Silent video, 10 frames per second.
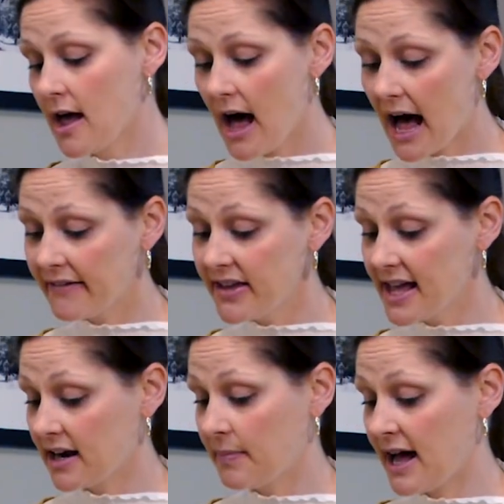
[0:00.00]
IV
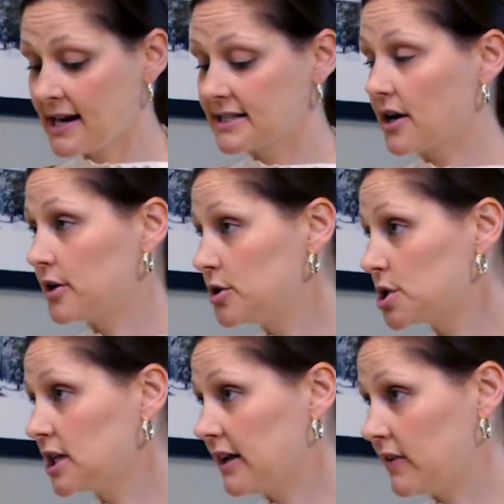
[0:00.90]
antibiotics are usually
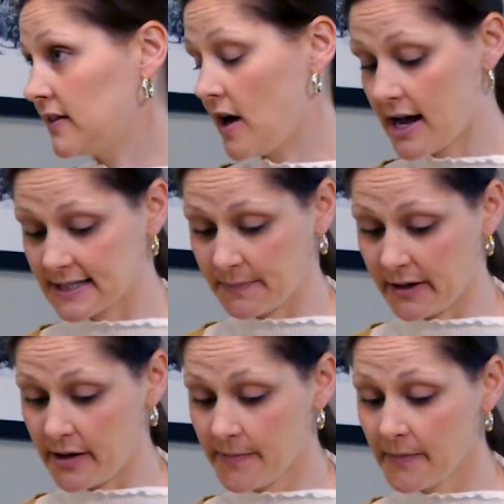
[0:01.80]
given in the
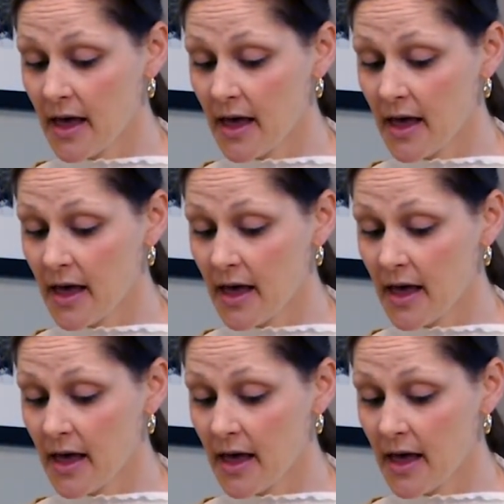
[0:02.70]
hospital,